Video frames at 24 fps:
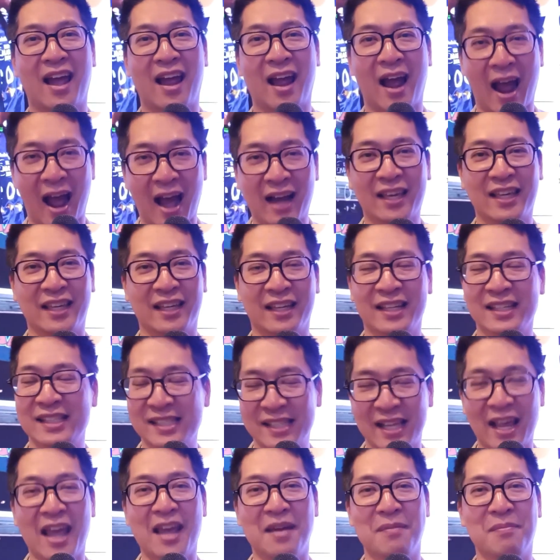hockey,
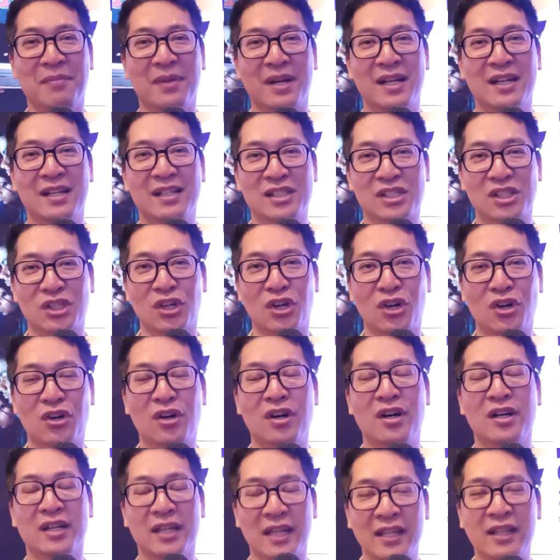same. So
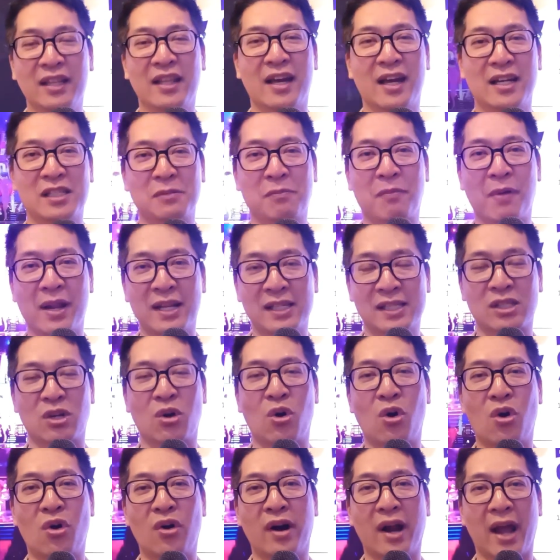India is very
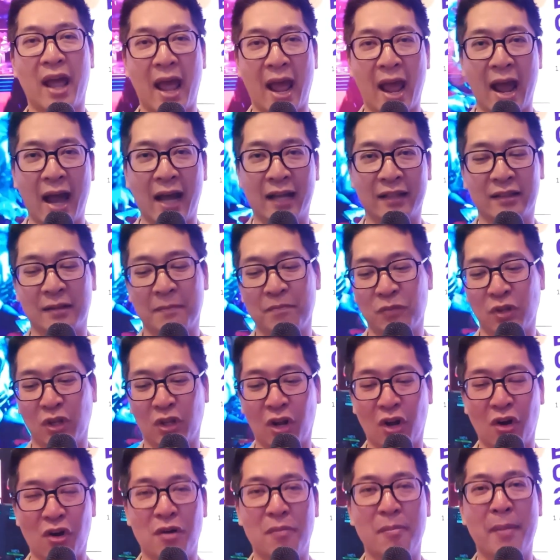strong at
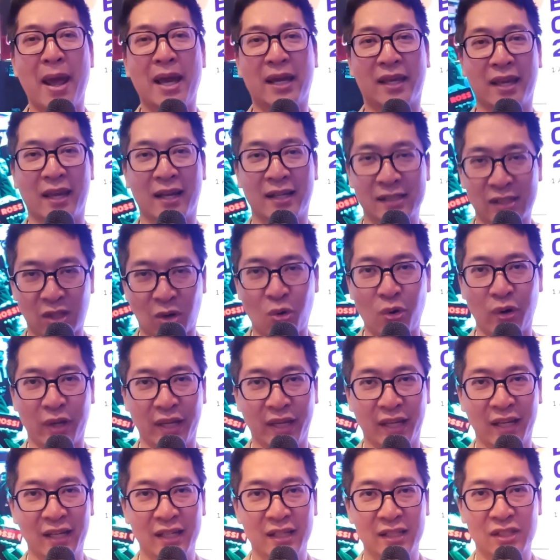making story.
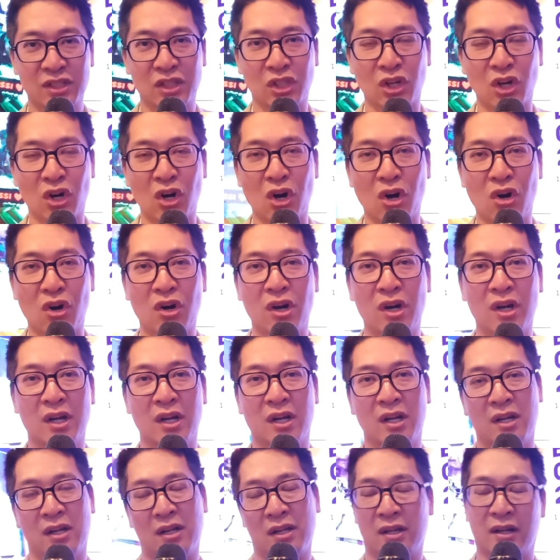So
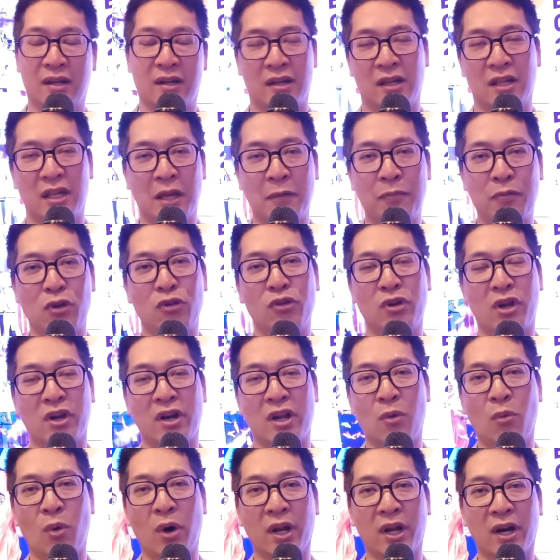if you really
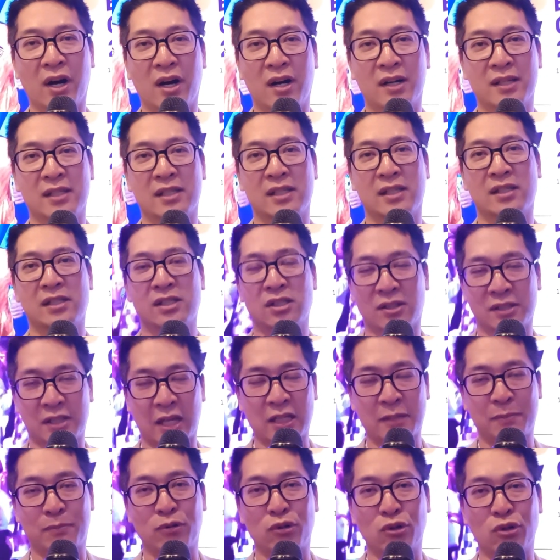want to
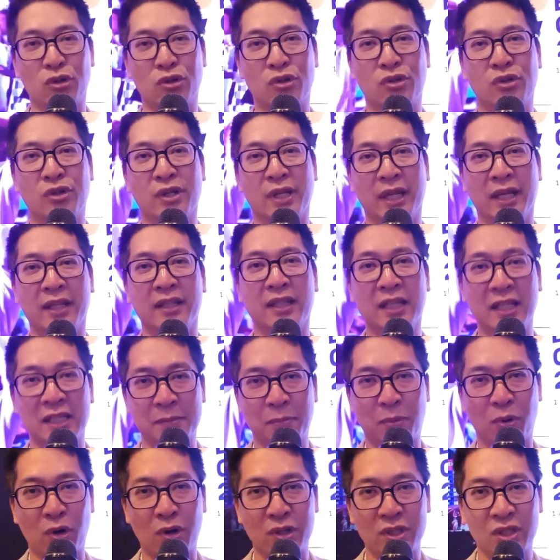successful in
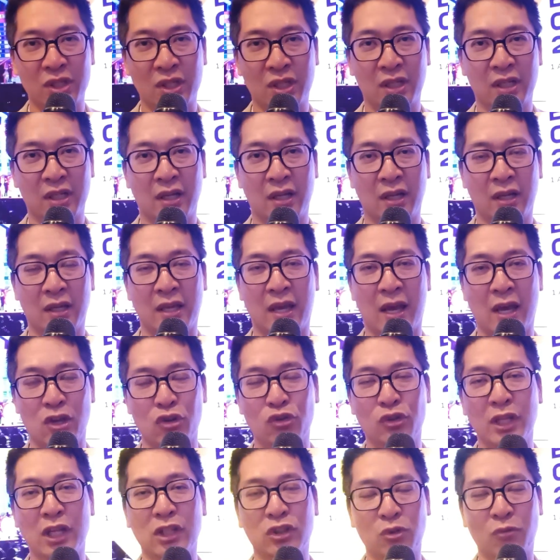esports,
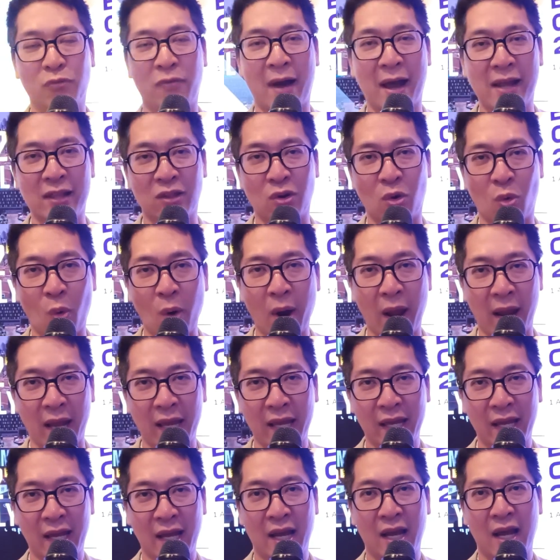you need to find a way
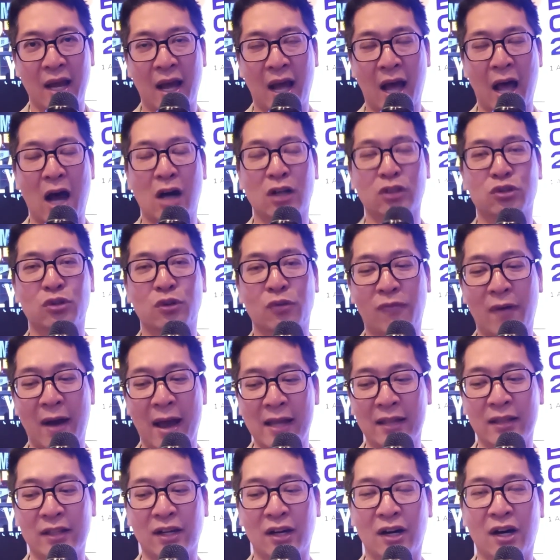how to
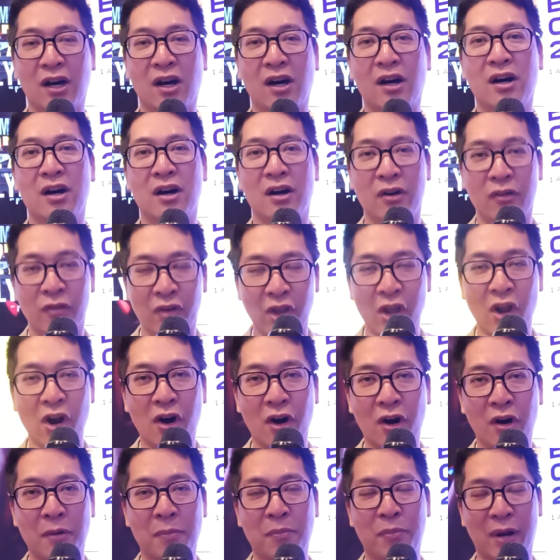find the
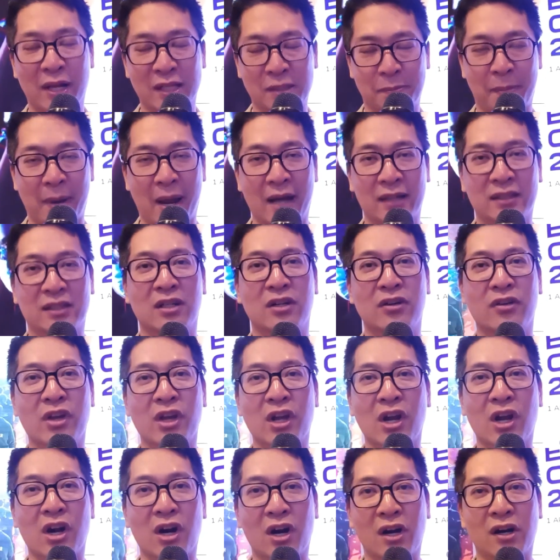real prospect,
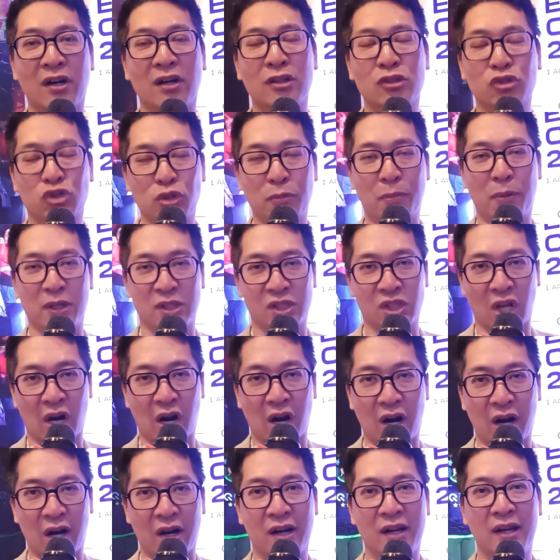real
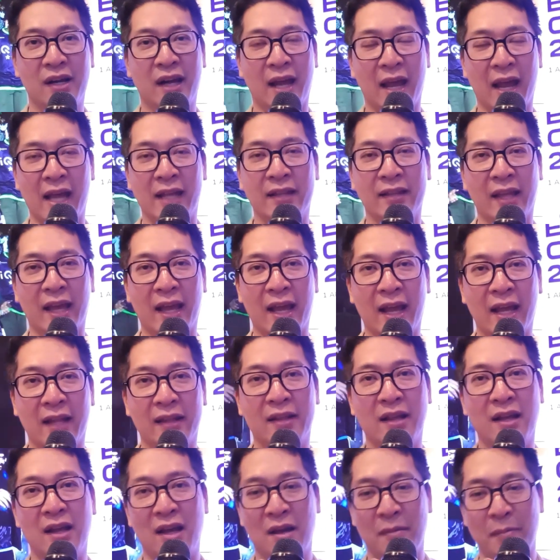superstar, and then
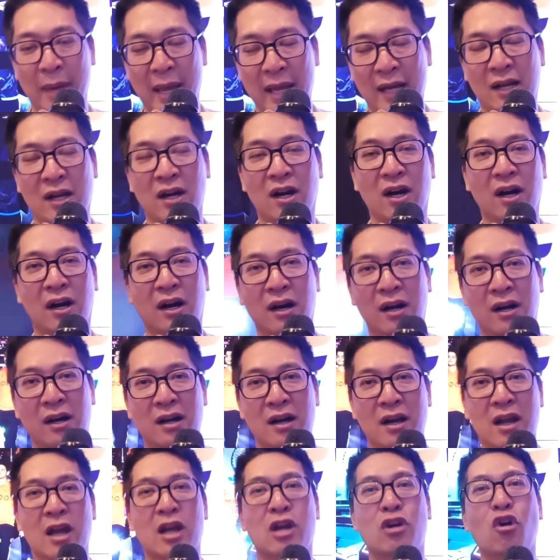make a
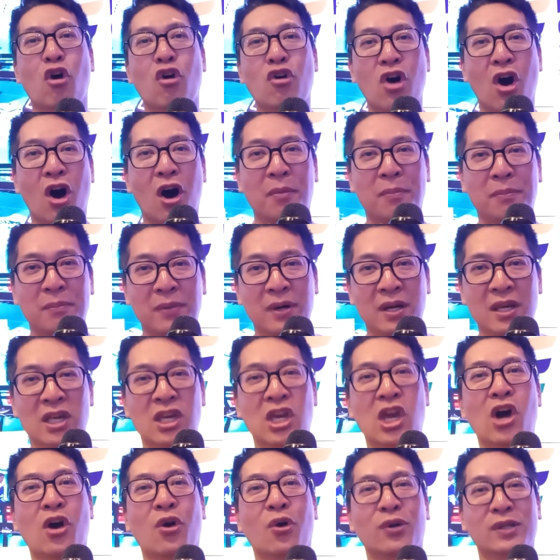grow up
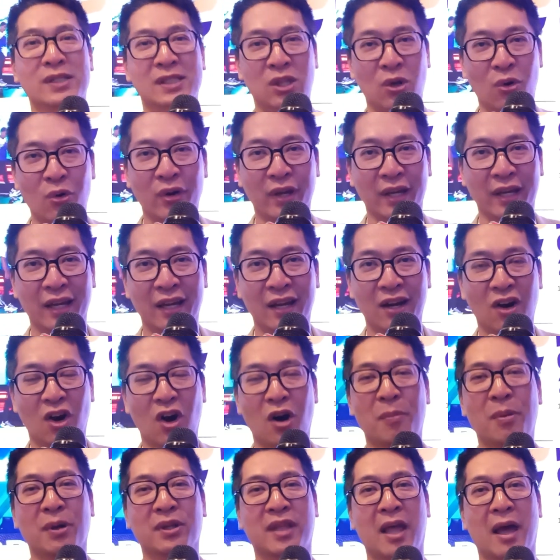hero story
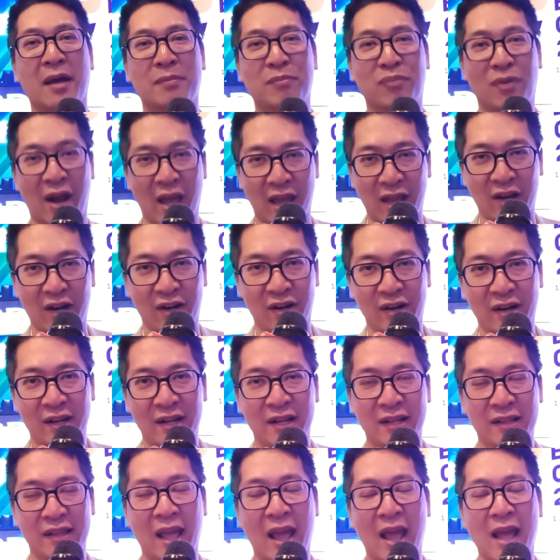of that player.
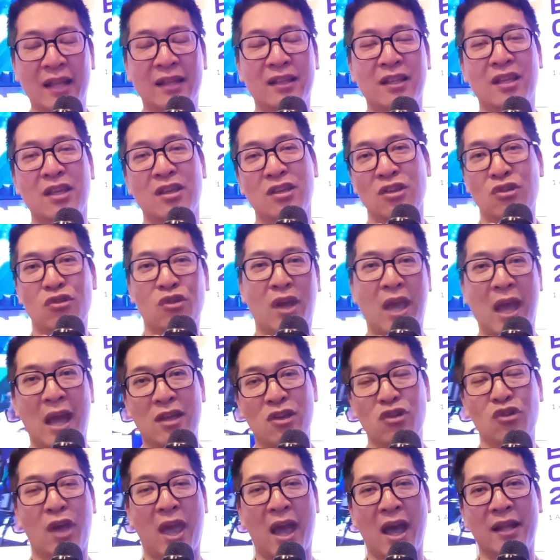Then you
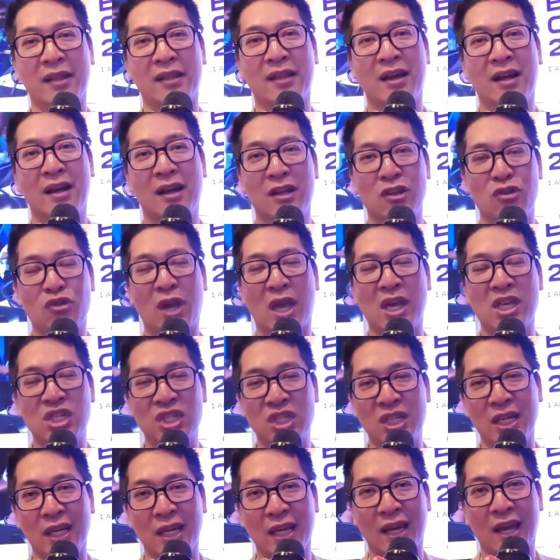can
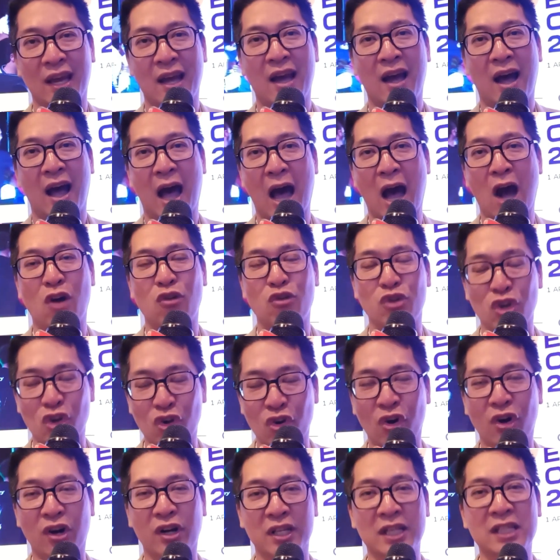see how
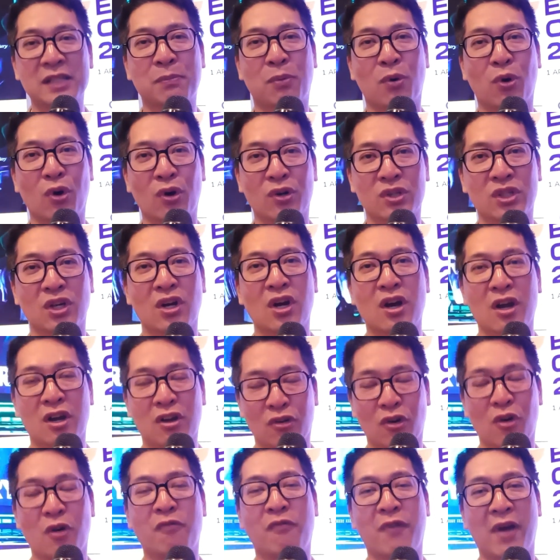your esports
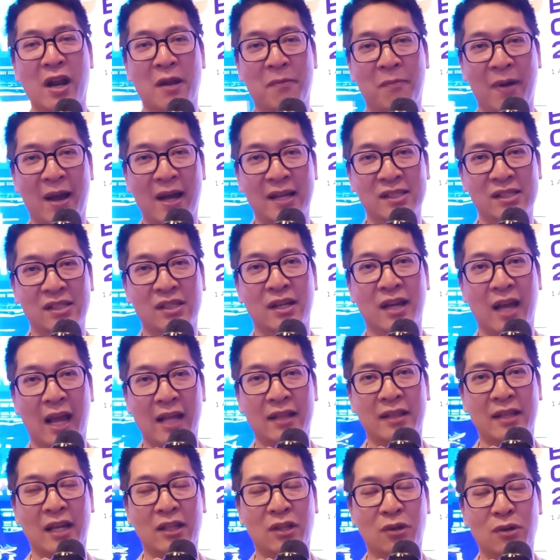grow very fast,
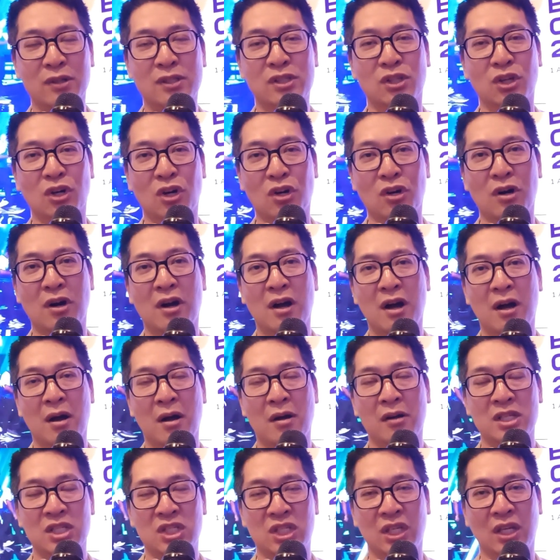and then also
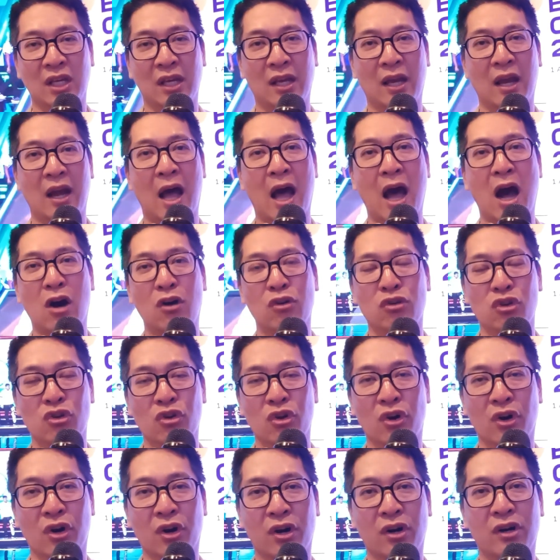see how
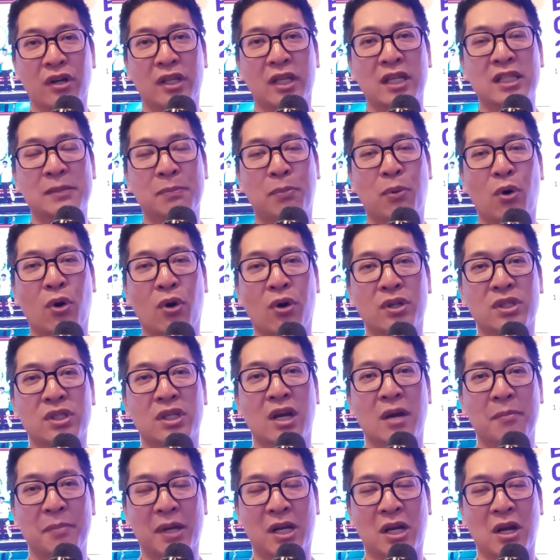your esports
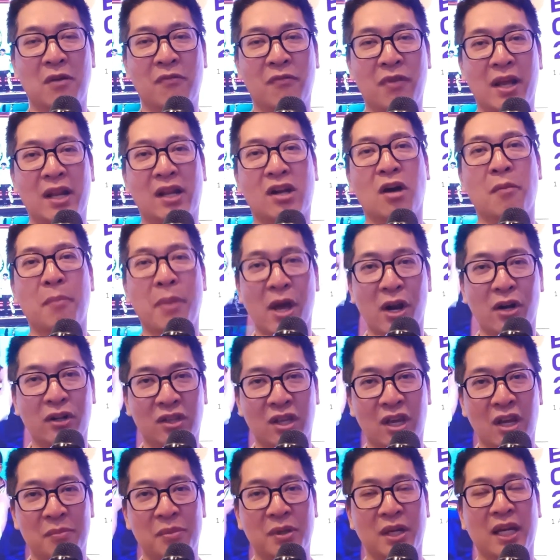become very
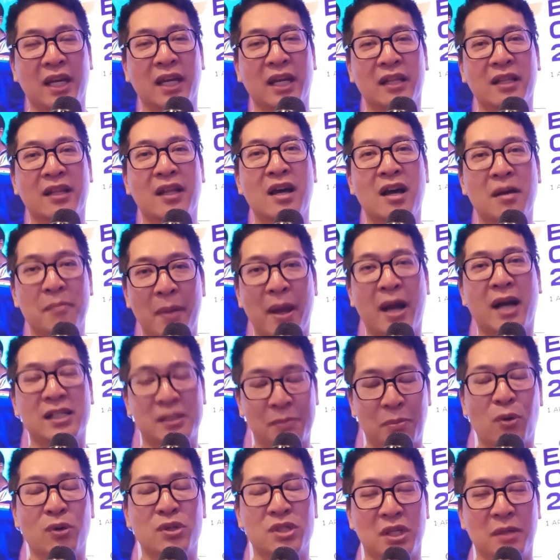competitive in mega
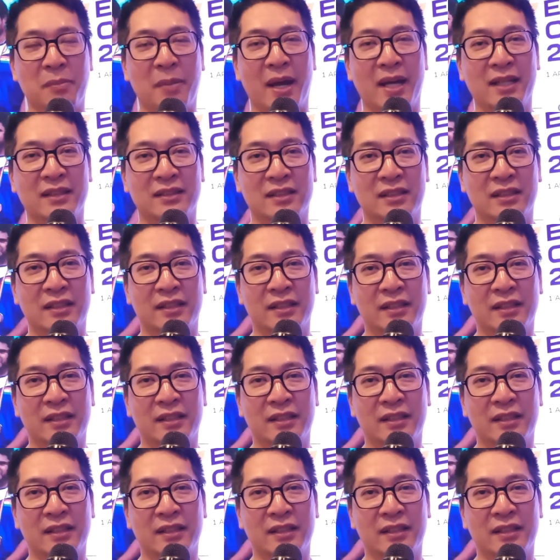sports events.